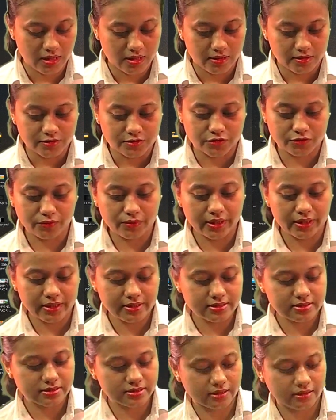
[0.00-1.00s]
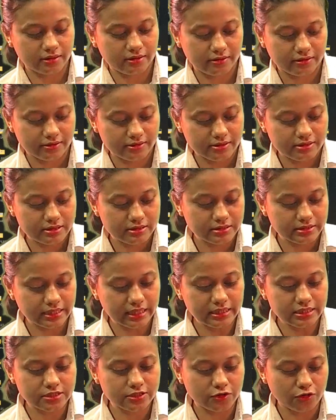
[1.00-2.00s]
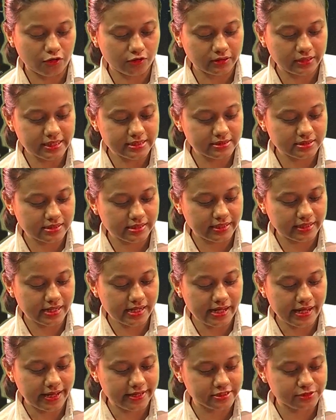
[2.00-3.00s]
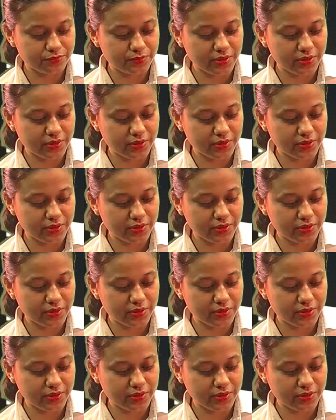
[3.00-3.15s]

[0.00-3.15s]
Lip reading: So since Northeast India has